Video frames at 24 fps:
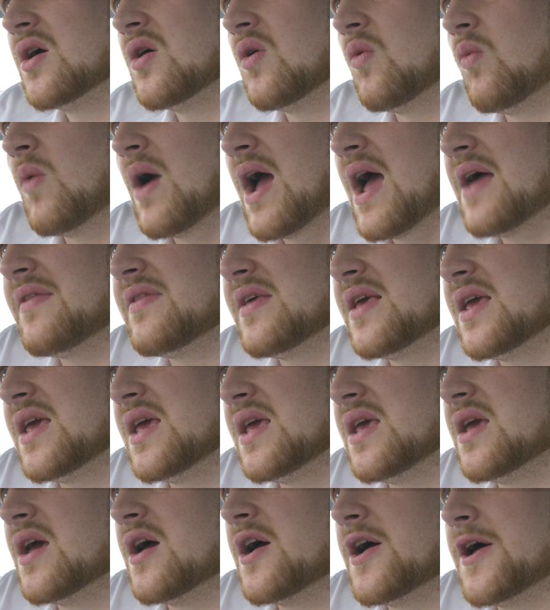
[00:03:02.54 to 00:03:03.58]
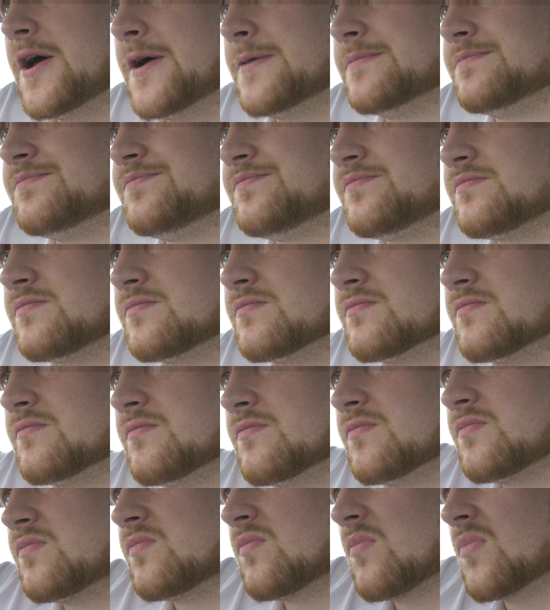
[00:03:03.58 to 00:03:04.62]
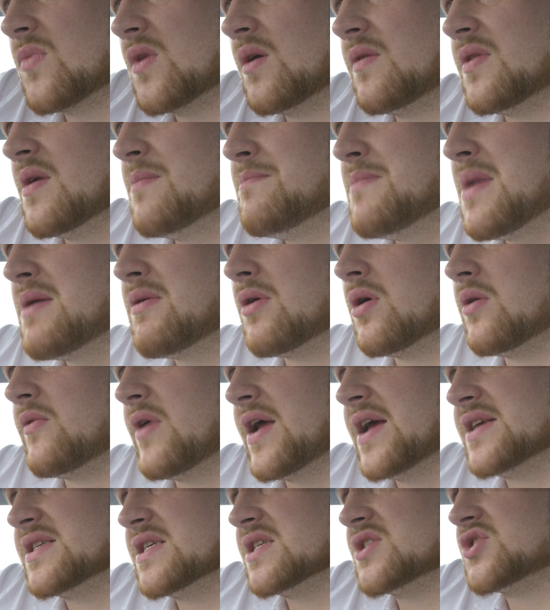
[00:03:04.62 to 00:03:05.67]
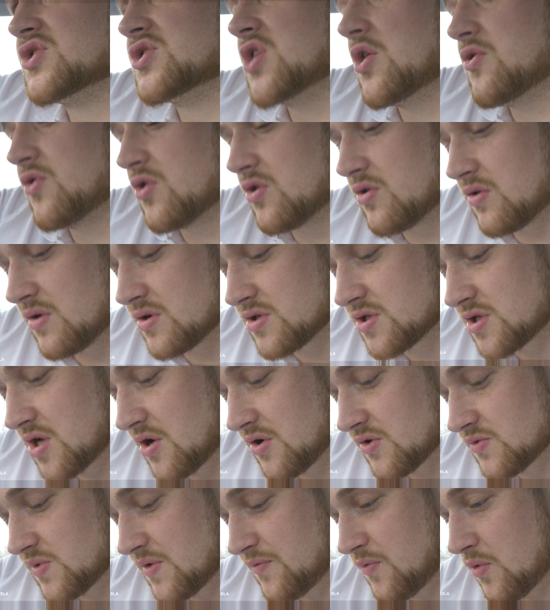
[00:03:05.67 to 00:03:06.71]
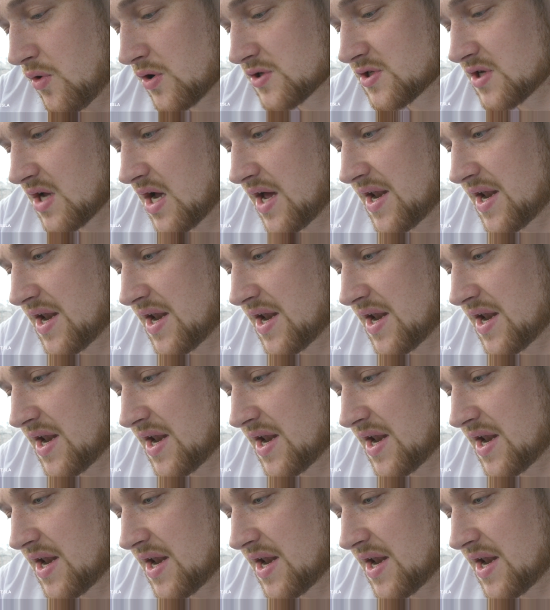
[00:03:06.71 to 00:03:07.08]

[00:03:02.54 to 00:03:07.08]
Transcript: where the mirror is soaked with water,